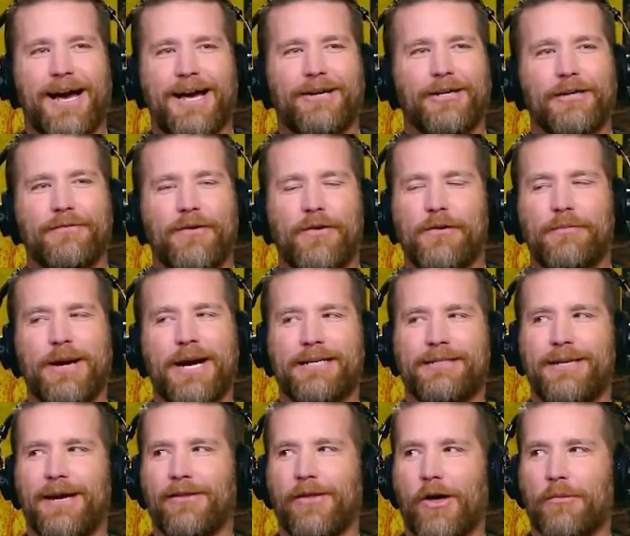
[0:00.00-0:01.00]
I don't know if I want to buy
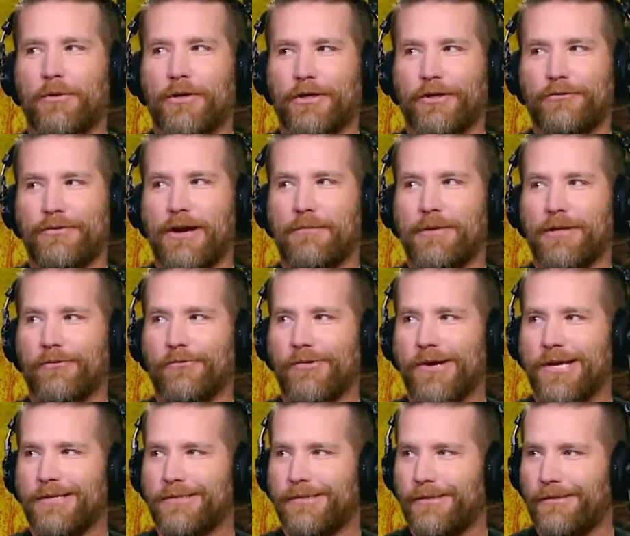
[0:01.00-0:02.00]
a tell-all book. You've never been
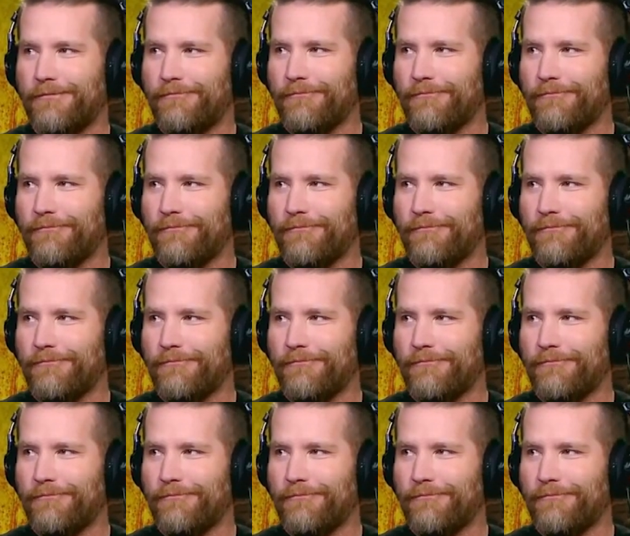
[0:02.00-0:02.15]
arrested.